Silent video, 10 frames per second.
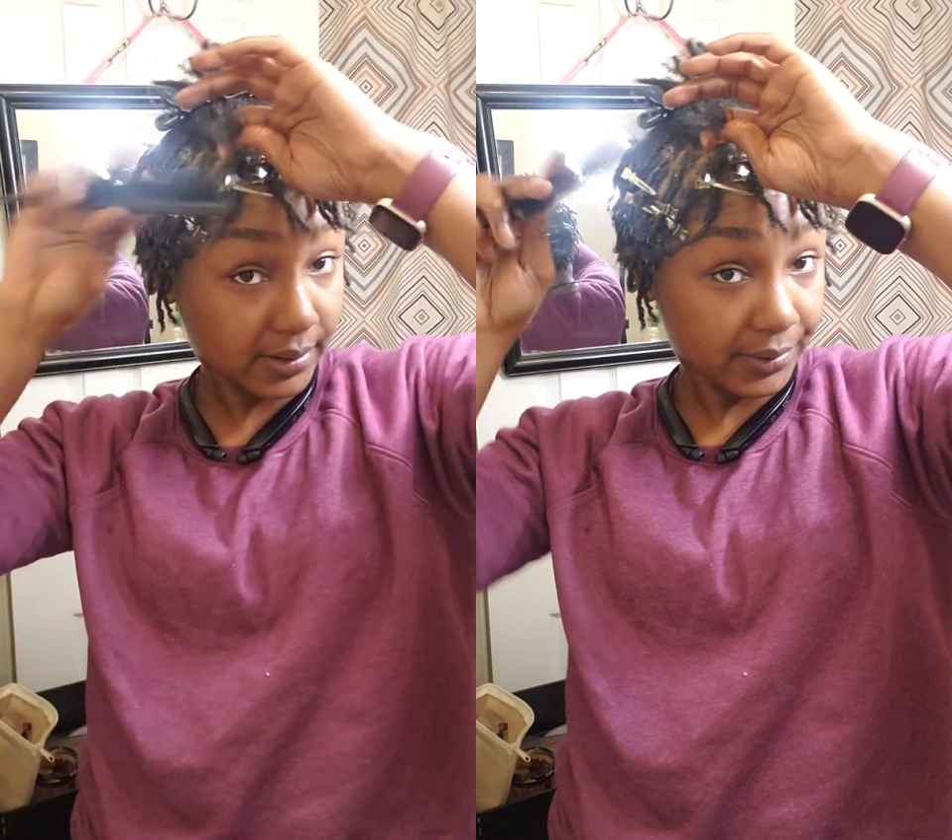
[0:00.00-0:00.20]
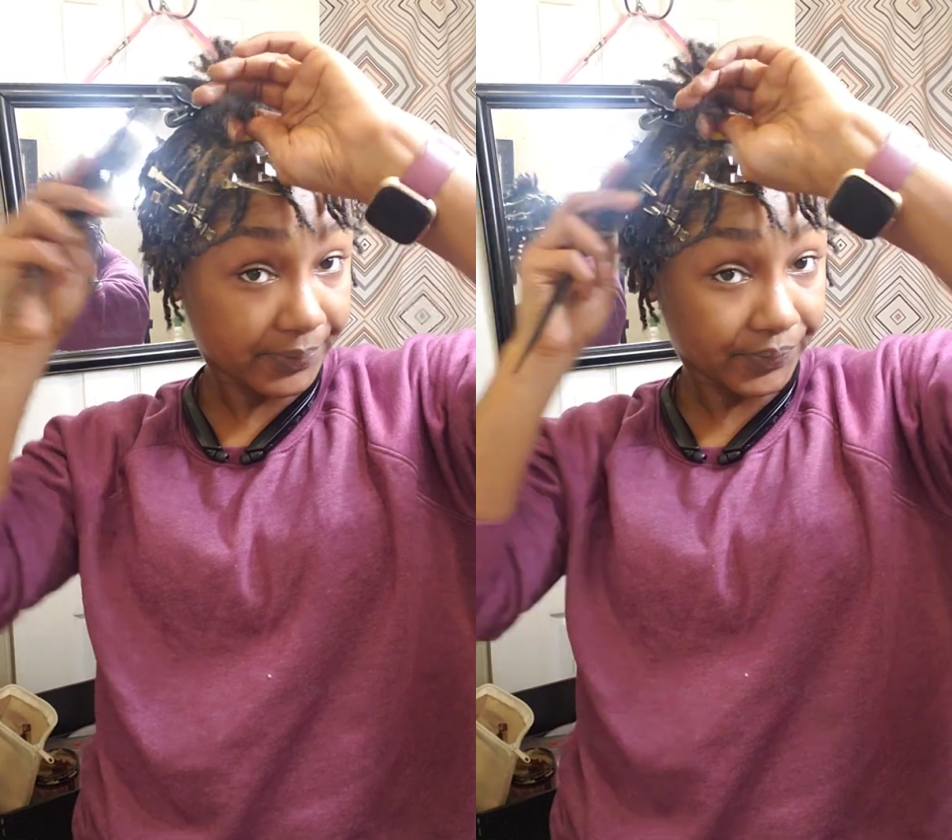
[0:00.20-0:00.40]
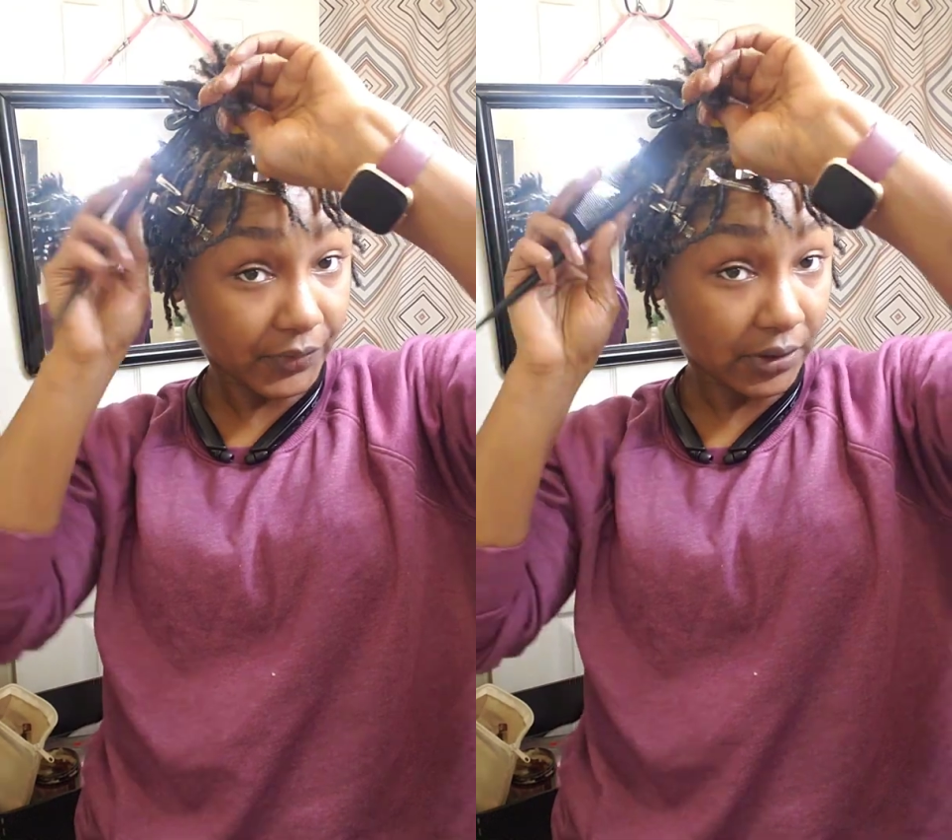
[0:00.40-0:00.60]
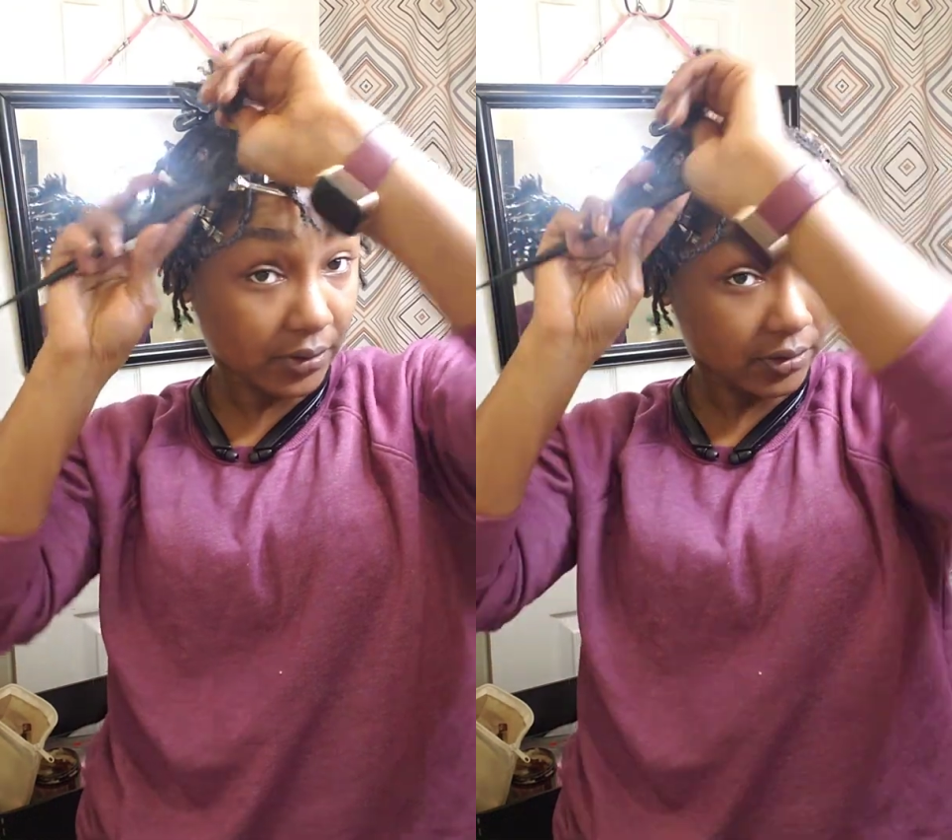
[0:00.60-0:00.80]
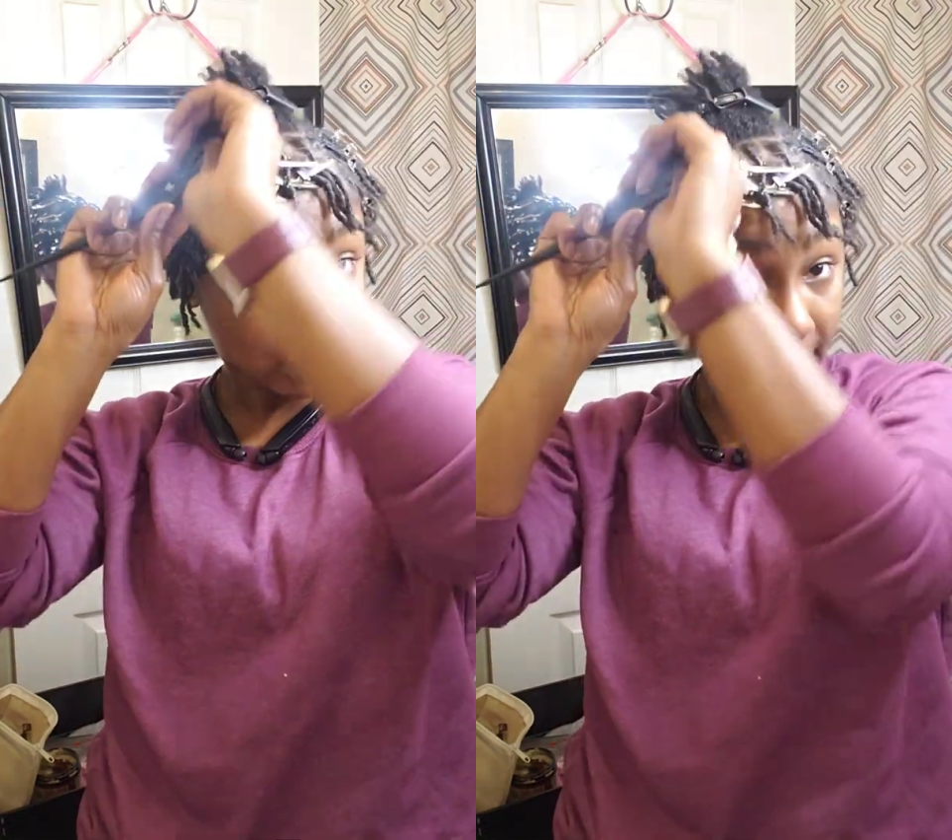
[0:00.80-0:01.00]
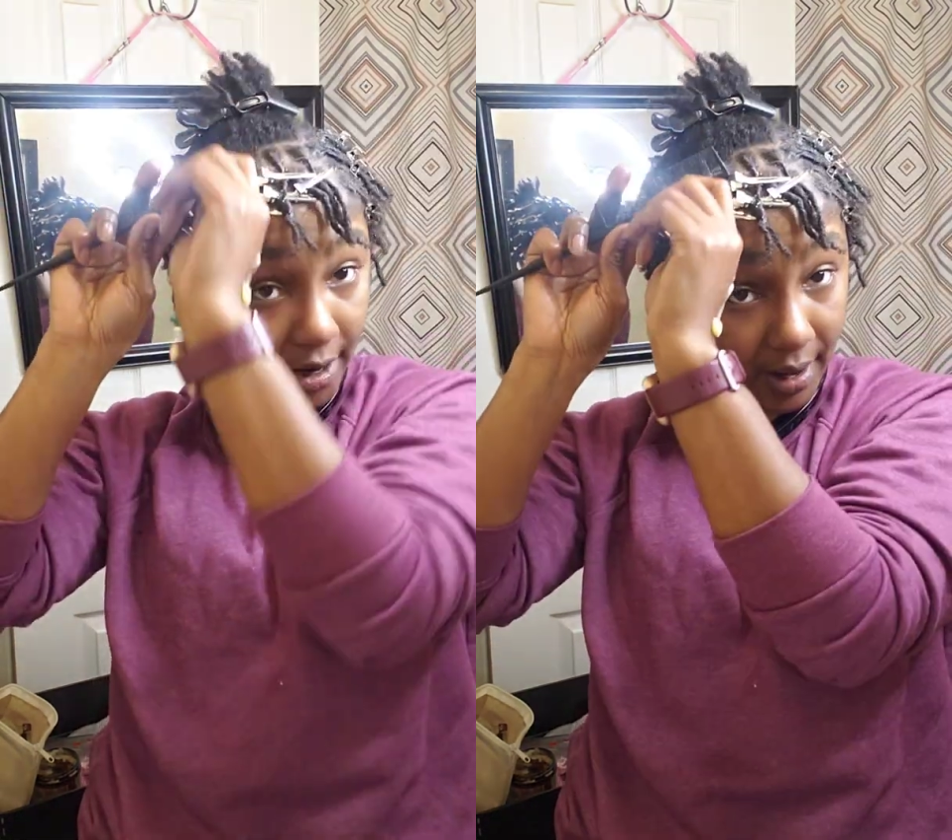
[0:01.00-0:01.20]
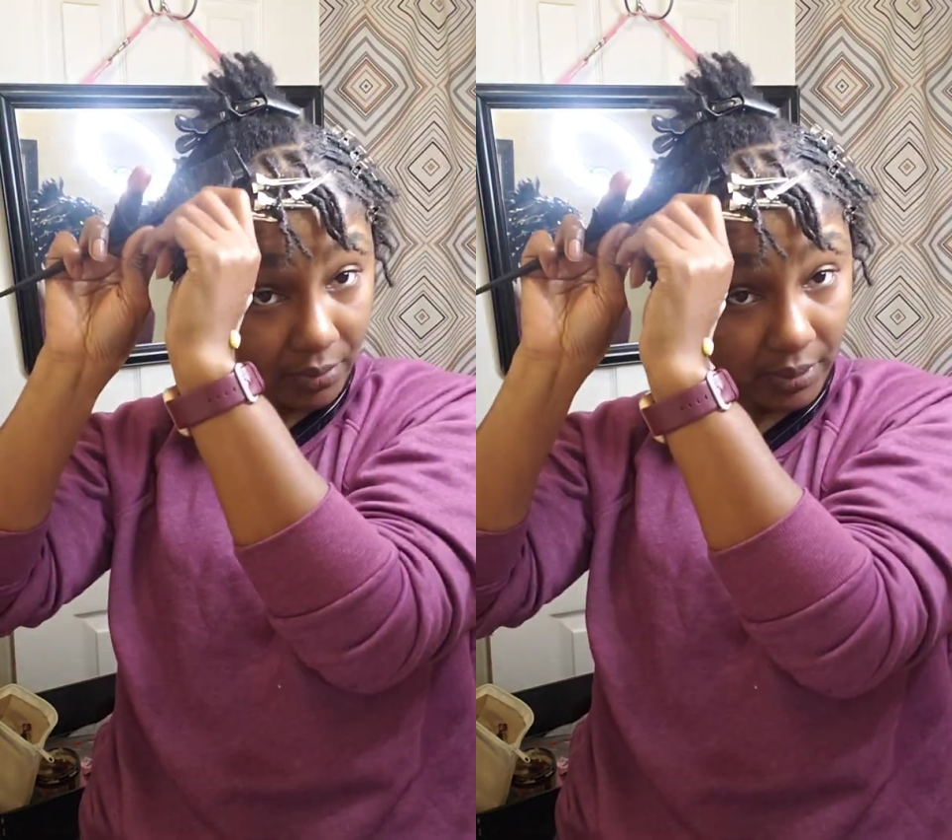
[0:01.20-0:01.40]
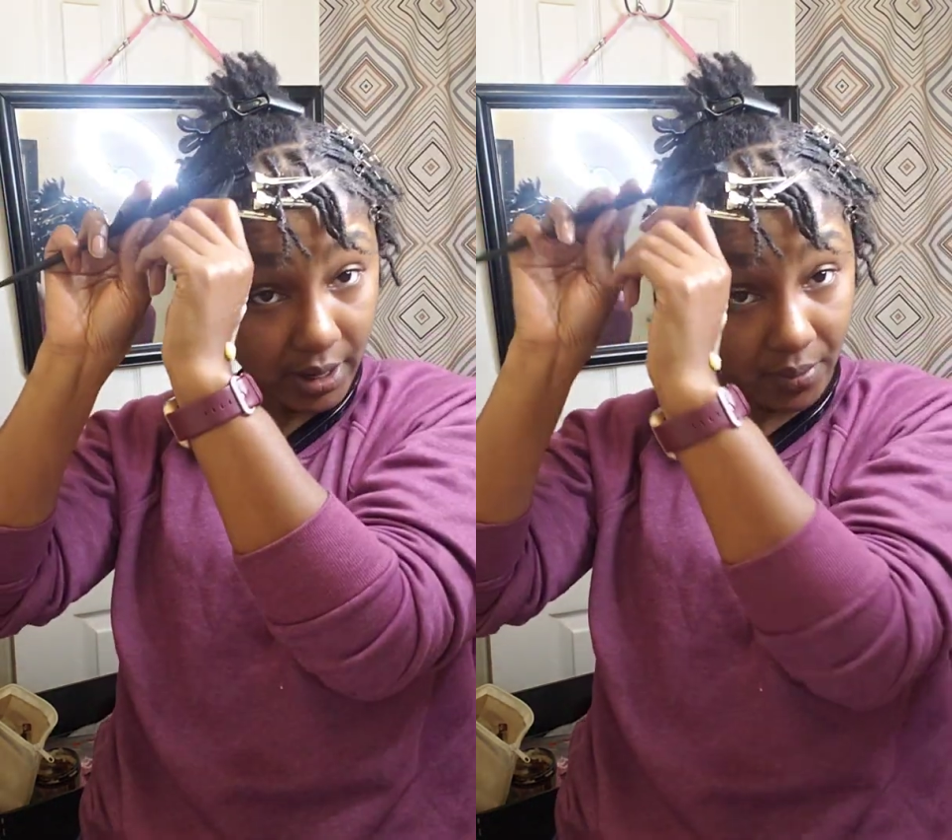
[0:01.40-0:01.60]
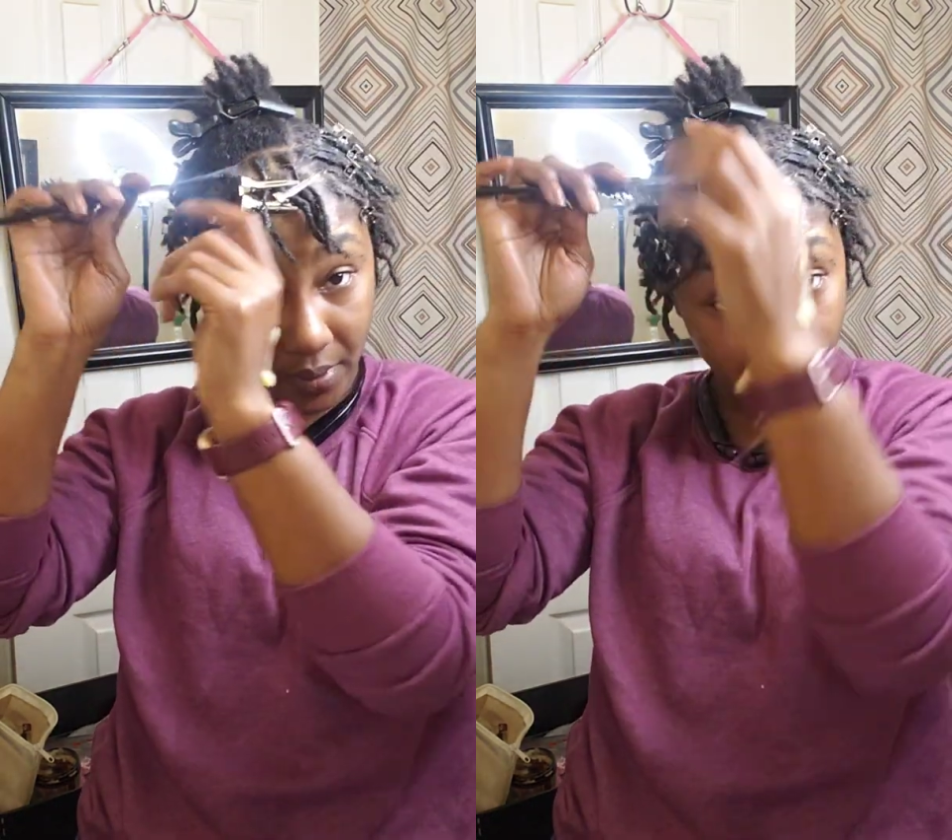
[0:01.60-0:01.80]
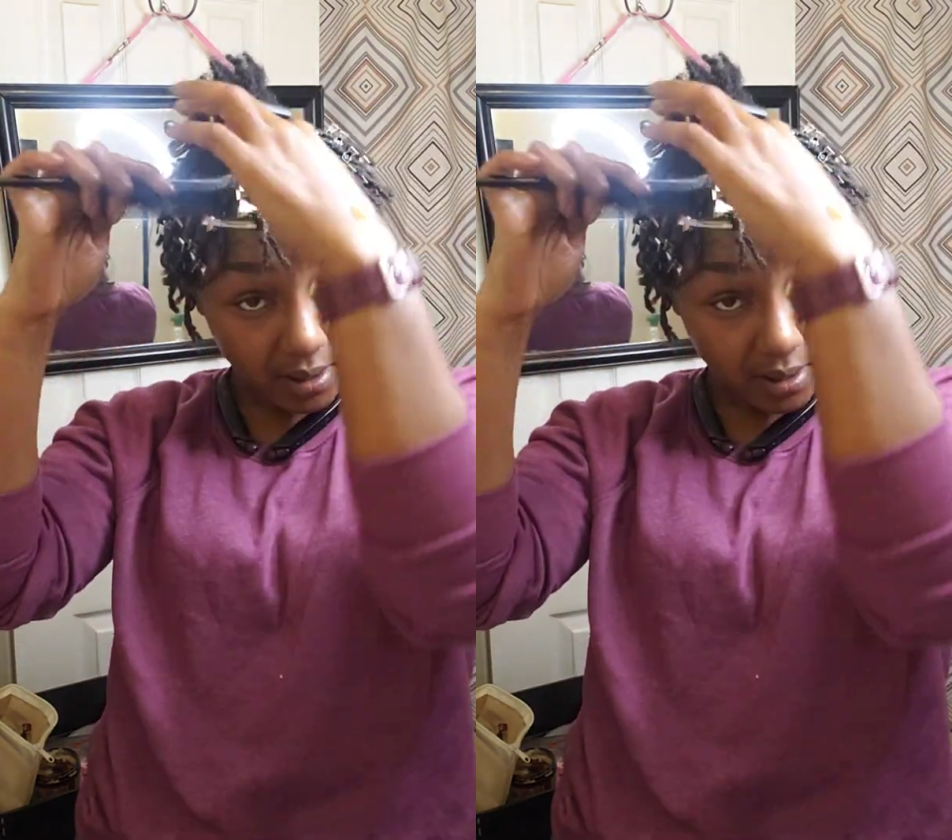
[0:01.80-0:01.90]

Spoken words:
So under the dryer I will go